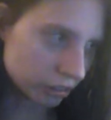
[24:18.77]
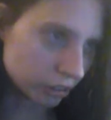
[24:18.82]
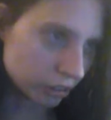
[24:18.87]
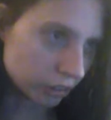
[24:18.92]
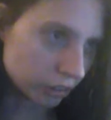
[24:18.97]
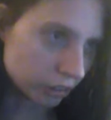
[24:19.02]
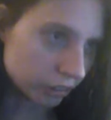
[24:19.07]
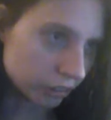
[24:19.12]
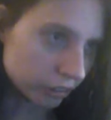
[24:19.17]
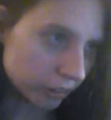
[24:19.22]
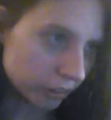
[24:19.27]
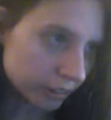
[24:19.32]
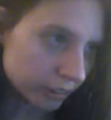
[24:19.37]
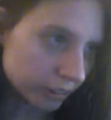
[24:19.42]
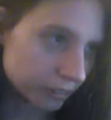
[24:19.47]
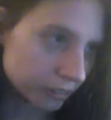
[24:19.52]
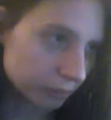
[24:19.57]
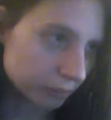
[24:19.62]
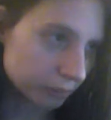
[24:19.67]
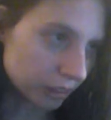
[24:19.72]
You can do
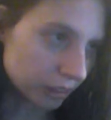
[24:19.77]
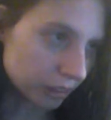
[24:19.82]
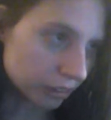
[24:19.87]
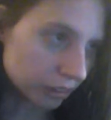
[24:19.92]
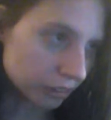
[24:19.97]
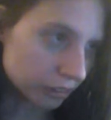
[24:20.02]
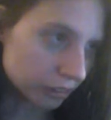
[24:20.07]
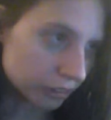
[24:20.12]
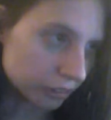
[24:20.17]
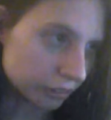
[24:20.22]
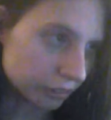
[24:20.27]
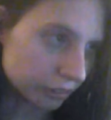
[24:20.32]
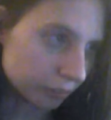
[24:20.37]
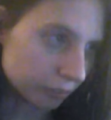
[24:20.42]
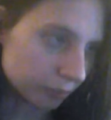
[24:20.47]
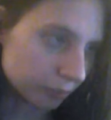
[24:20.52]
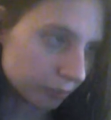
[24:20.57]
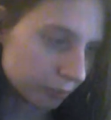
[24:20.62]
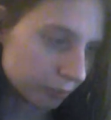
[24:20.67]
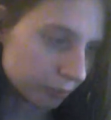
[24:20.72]
this because
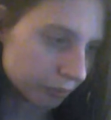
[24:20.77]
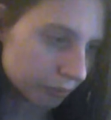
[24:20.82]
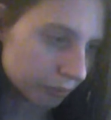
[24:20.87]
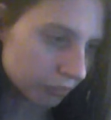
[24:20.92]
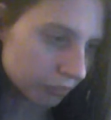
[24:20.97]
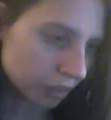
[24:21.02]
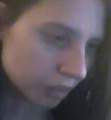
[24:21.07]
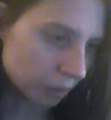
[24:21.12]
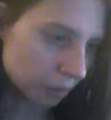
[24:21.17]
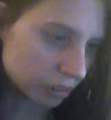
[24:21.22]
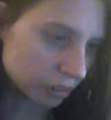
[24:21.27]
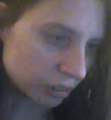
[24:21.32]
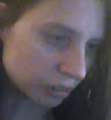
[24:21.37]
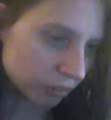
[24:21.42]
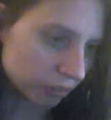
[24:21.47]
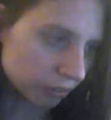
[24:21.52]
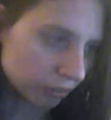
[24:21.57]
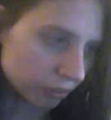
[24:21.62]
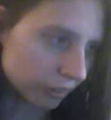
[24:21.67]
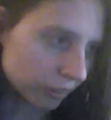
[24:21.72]
I
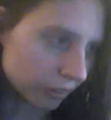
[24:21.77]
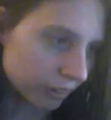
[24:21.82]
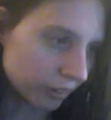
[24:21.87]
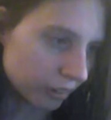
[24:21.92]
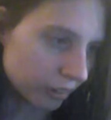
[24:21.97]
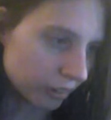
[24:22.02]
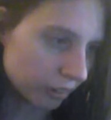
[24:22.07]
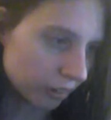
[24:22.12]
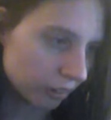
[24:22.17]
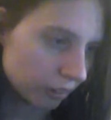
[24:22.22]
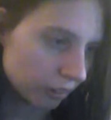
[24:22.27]
wasn't very.